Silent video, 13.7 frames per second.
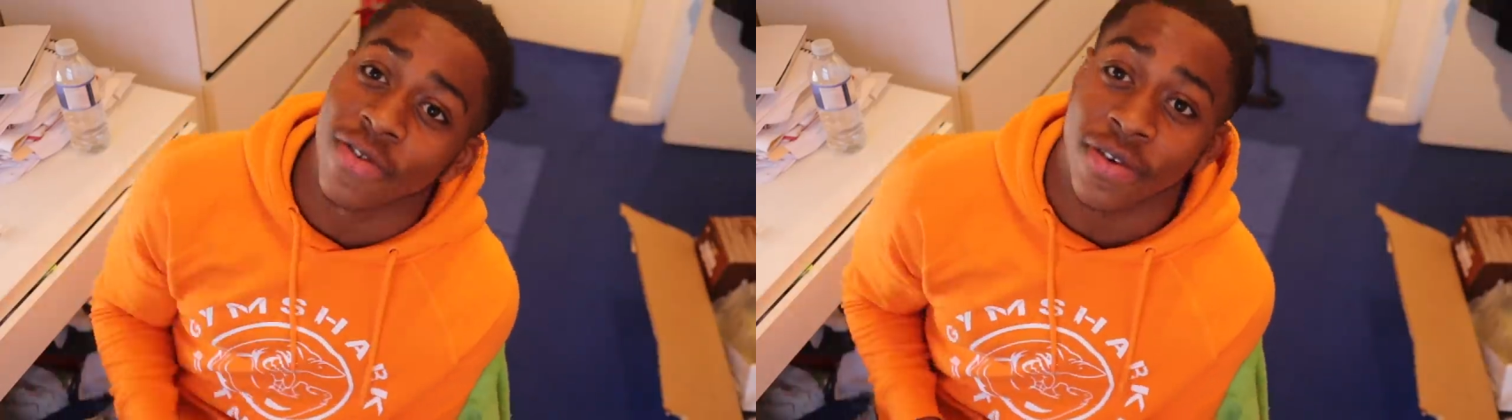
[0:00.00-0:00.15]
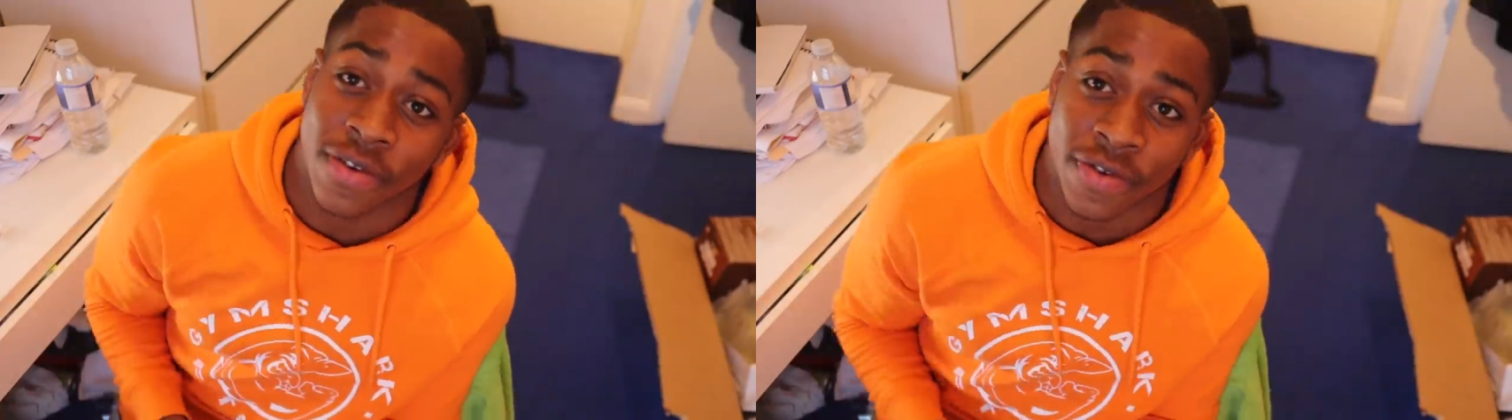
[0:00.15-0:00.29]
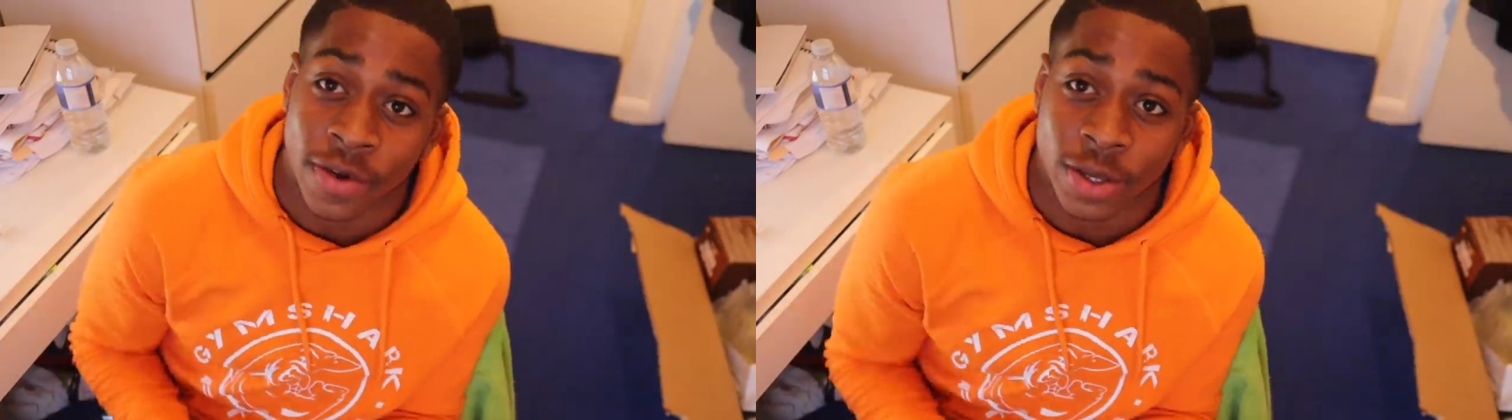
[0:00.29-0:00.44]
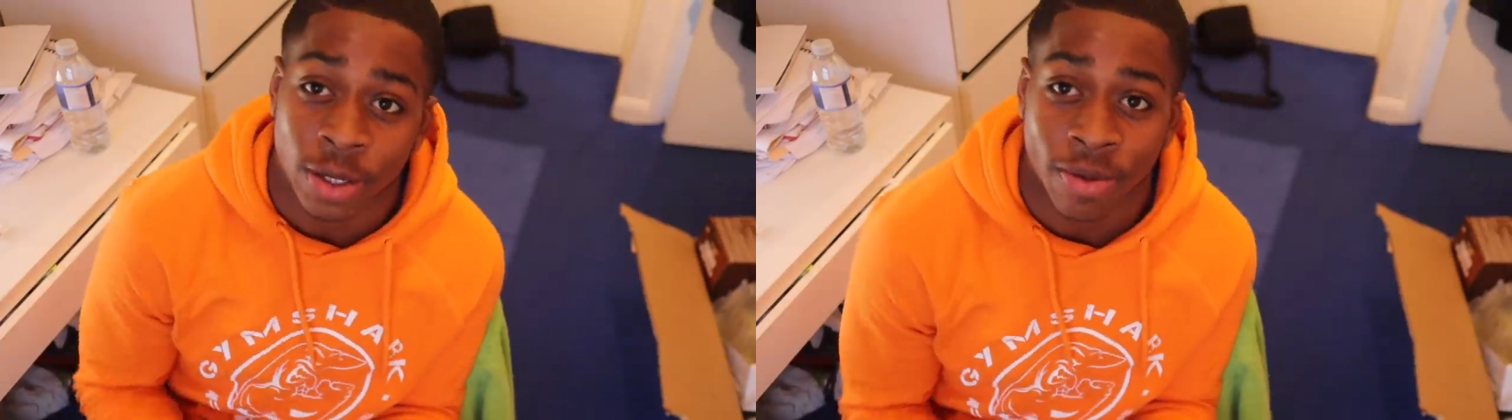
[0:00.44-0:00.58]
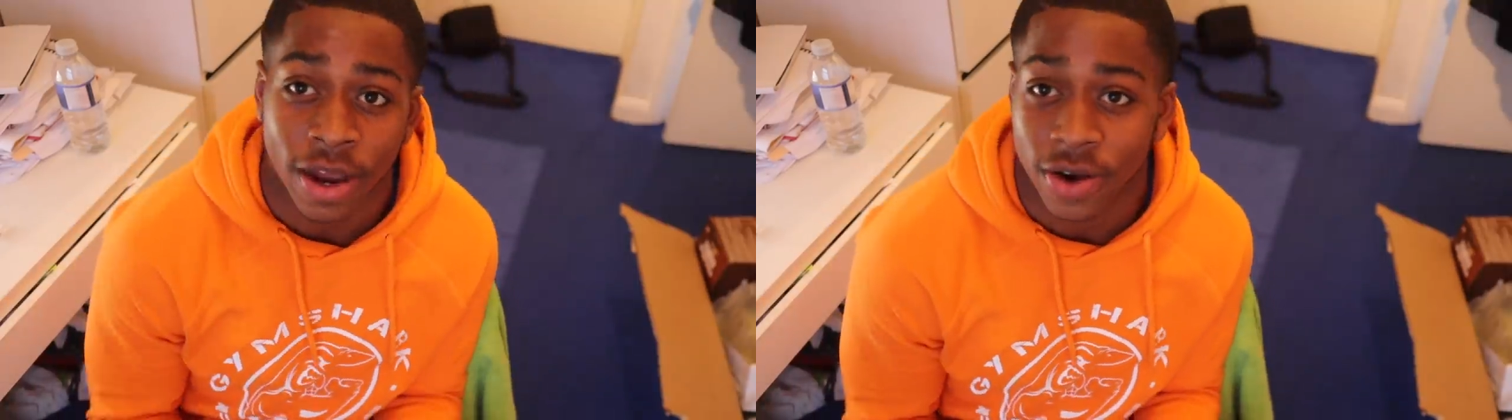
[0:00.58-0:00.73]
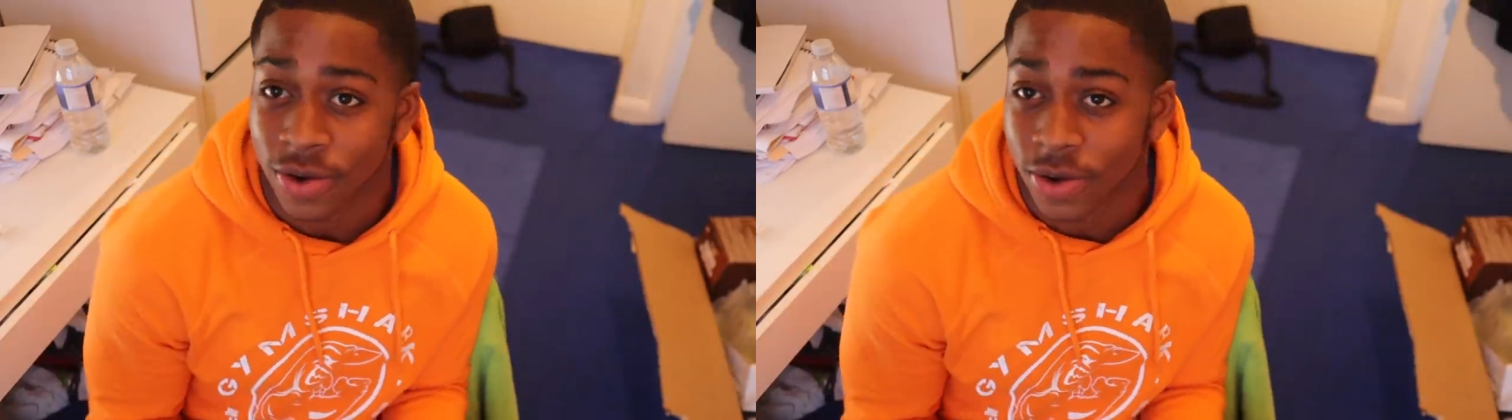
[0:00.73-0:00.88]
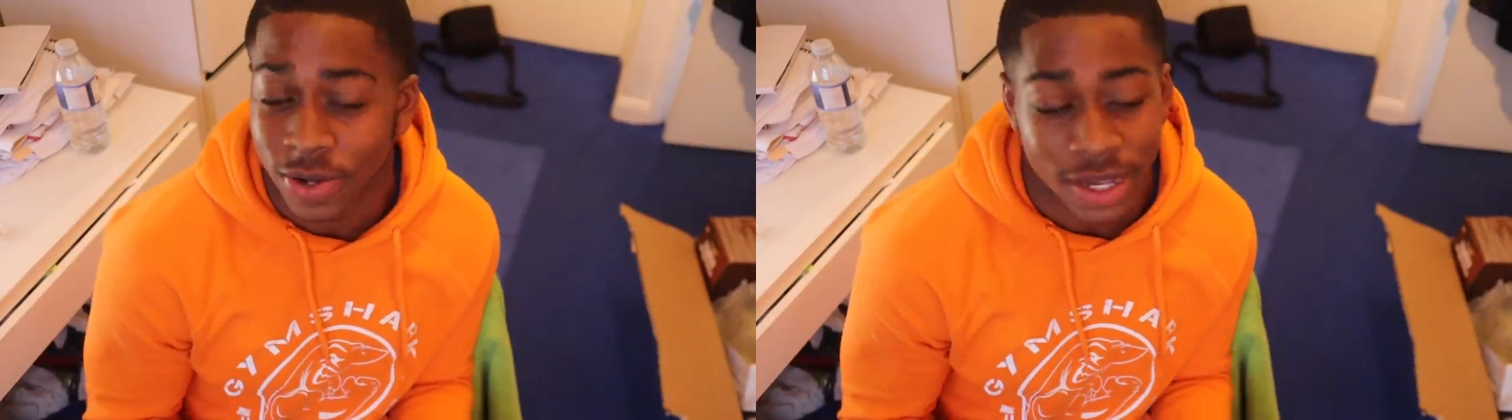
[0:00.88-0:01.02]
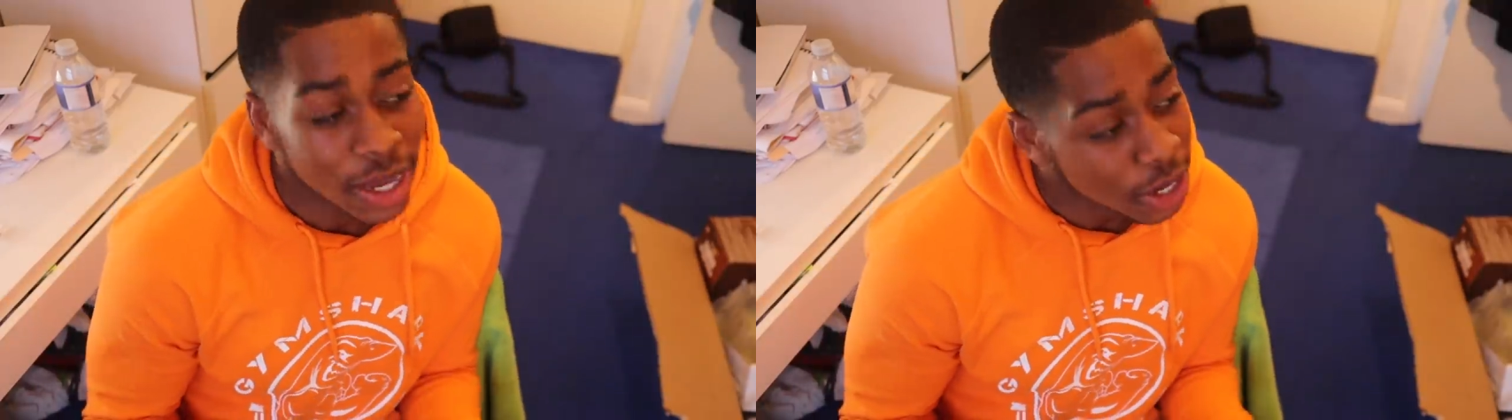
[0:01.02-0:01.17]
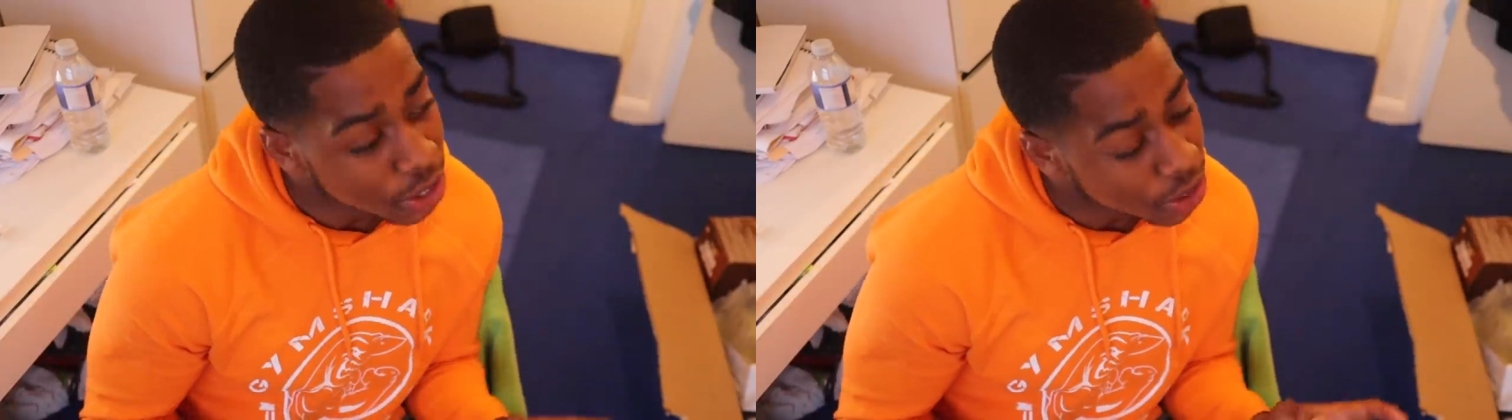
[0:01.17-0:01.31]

of if it fits your macros.